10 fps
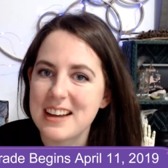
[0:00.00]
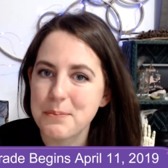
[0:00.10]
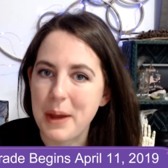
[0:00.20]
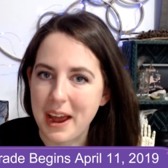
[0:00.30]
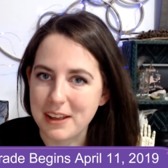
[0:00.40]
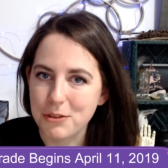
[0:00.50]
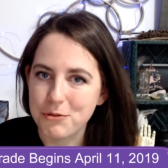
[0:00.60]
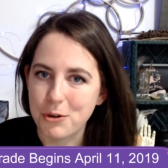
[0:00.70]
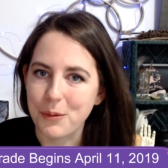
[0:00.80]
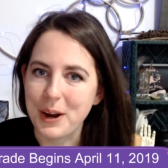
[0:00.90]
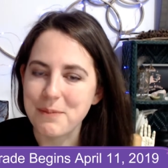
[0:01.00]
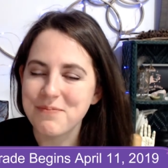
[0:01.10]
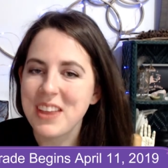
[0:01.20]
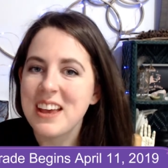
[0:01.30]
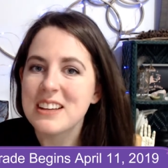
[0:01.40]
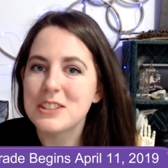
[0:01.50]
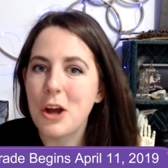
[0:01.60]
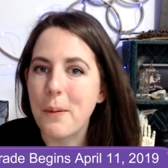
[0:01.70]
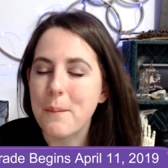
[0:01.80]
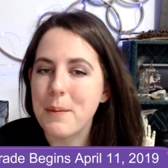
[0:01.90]
path forward.
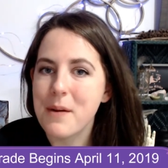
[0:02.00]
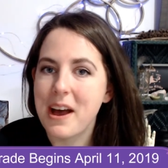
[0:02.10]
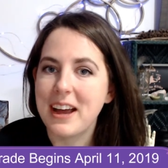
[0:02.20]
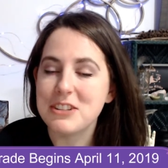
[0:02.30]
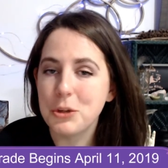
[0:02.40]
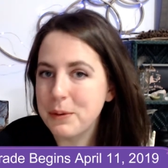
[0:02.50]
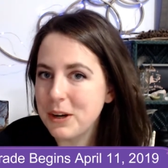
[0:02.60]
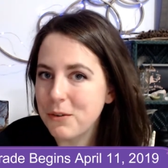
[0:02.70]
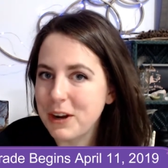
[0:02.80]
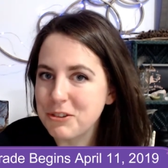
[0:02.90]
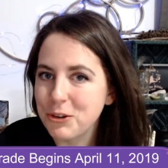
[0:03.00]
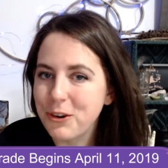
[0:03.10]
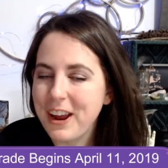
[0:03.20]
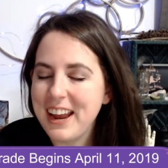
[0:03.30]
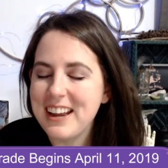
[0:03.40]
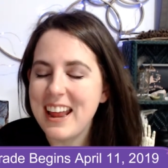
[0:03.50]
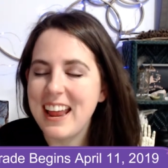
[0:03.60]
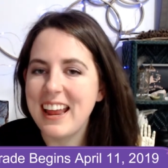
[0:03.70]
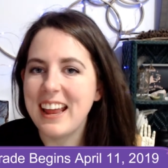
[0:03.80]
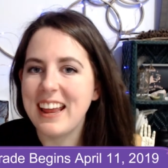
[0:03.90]
So uh, Jupiter retrograde
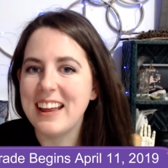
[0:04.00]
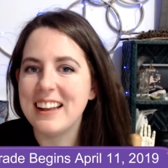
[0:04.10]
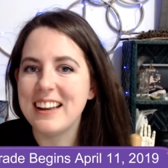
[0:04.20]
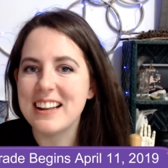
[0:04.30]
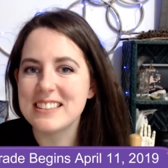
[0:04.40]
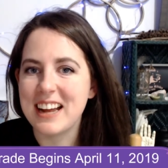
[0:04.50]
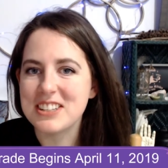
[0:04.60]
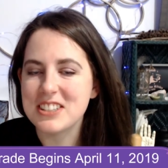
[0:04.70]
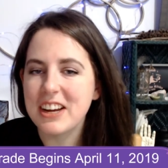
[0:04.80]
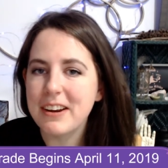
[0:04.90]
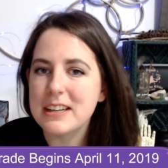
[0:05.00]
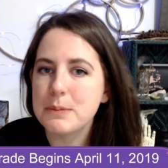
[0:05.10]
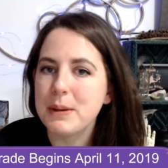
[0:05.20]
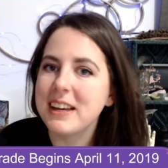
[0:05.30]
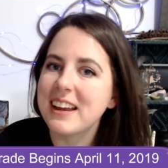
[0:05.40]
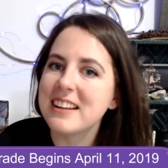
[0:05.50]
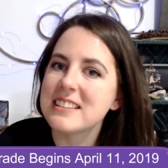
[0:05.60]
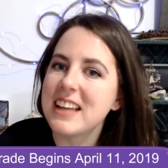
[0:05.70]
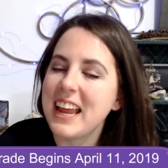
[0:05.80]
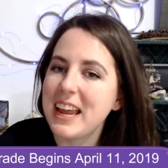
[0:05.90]
in Sagittarius
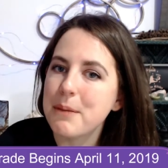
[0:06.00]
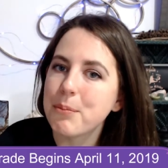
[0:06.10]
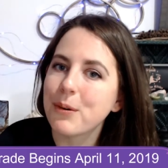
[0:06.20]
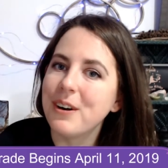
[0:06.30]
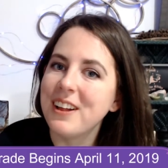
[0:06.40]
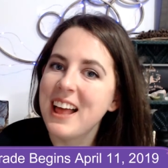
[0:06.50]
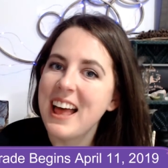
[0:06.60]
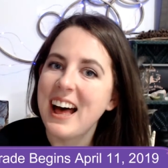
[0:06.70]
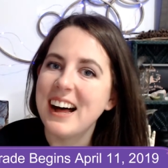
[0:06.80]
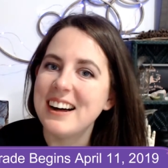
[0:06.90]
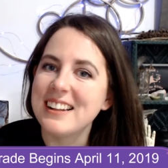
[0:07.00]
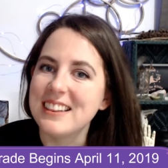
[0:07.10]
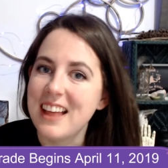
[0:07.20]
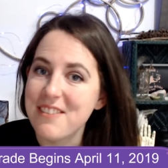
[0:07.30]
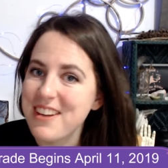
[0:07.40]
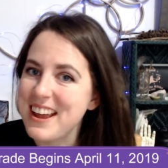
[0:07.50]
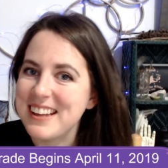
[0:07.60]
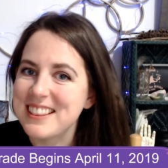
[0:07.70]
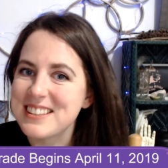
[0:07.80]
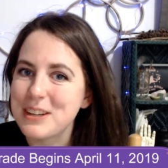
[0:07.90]
begins April
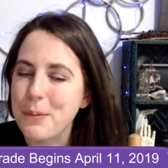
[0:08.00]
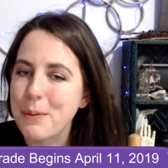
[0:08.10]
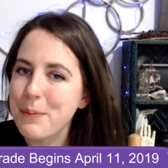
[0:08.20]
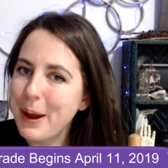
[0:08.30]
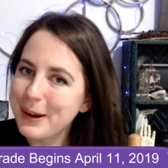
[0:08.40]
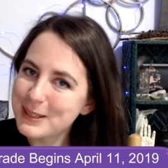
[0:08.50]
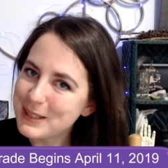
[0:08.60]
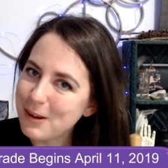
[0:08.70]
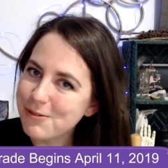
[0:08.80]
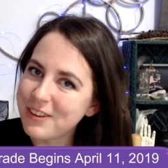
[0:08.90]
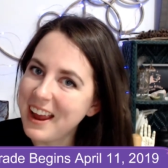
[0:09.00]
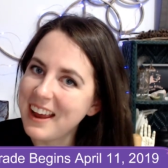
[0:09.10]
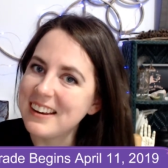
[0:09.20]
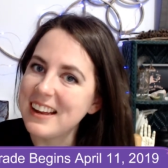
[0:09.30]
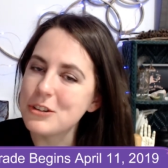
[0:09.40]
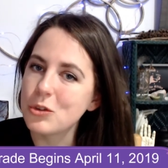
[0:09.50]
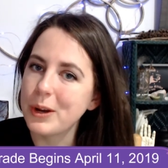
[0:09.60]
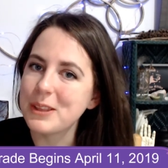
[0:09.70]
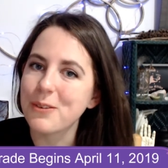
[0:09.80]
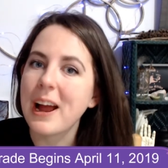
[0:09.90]
11th. So prepare yourself and
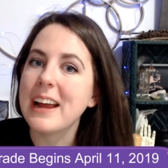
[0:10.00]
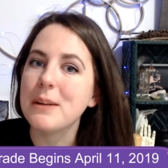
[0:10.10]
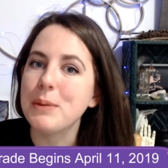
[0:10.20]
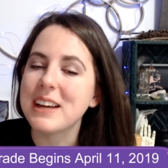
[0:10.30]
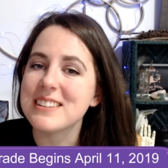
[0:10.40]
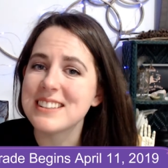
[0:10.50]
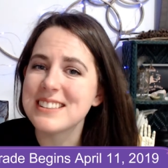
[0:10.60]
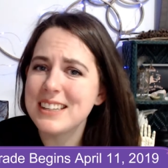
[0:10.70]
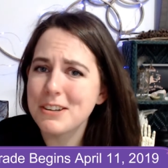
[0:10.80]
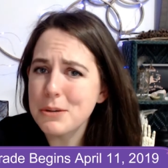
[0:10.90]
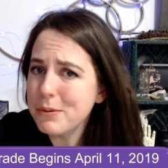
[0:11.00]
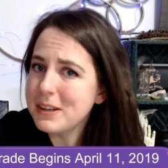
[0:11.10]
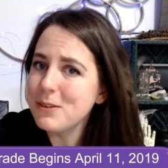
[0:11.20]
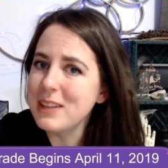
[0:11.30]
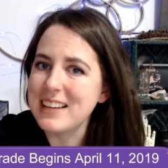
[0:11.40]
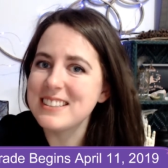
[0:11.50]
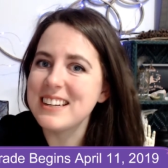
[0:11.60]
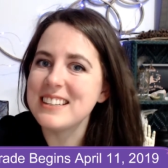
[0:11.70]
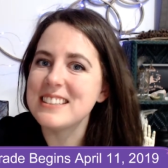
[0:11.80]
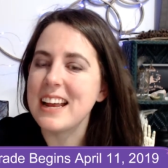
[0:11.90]
enjoy the ride because it's here to bring you
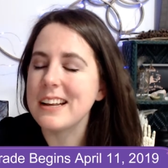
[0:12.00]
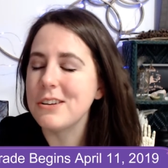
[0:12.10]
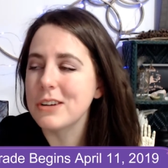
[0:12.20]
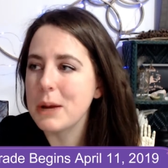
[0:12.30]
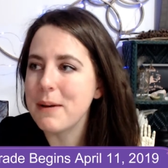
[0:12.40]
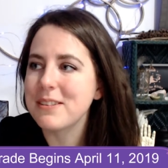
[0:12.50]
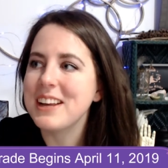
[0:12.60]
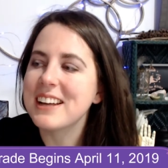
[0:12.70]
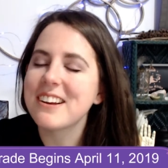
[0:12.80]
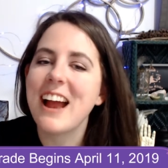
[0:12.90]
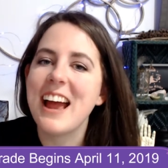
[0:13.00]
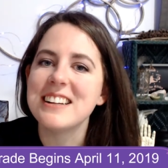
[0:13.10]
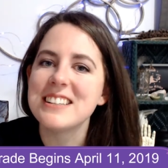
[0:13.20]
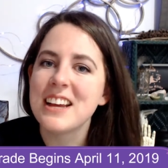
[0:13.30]
lessons and you'll come out the other end